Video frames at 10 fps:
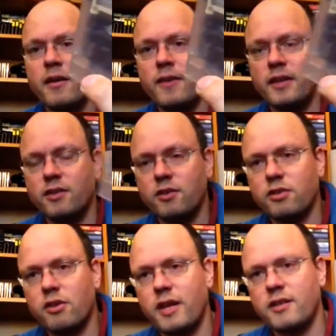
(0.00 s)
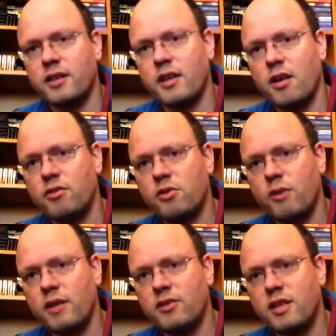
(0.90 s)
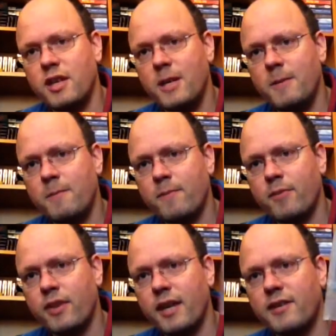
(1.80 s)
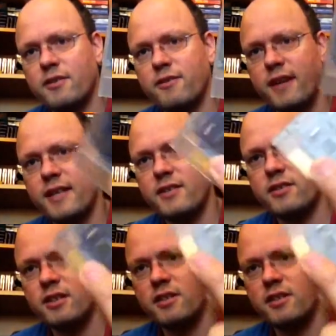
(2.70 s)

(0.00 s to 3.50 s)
There's also SIO to SD interfaces.